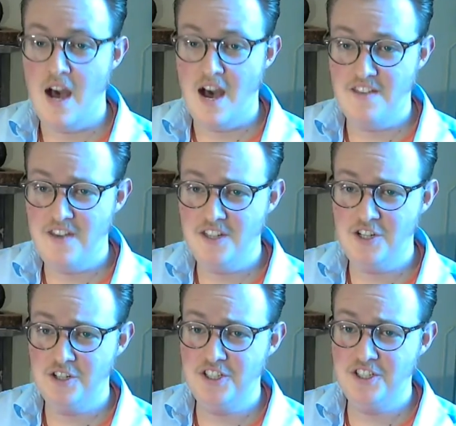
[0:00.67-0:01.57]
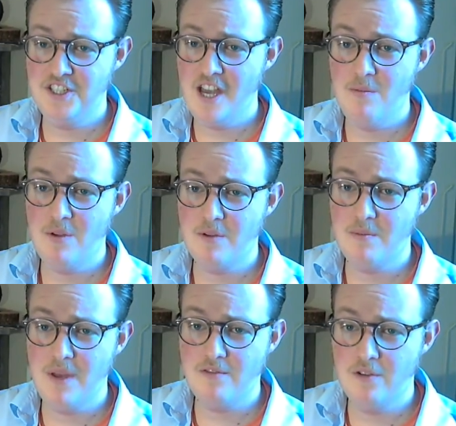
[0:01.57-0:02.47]
Hi there, Churches here.
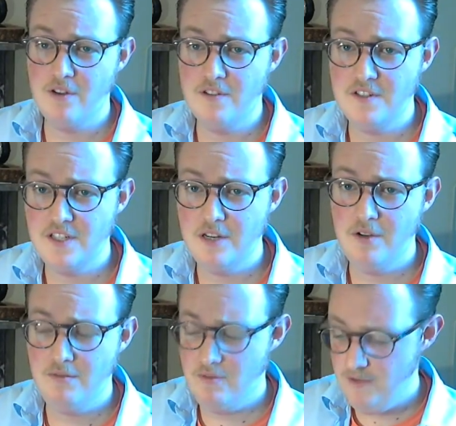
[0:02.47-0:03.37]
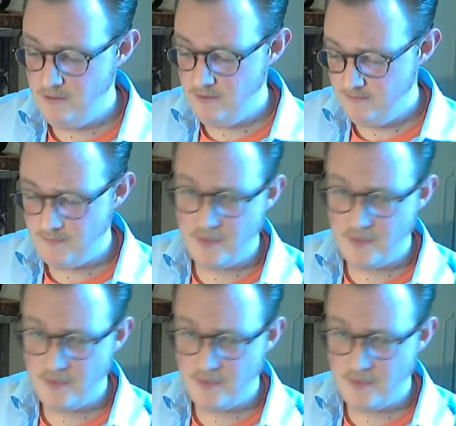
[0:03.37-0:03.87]
Welcome back for another cigarette review.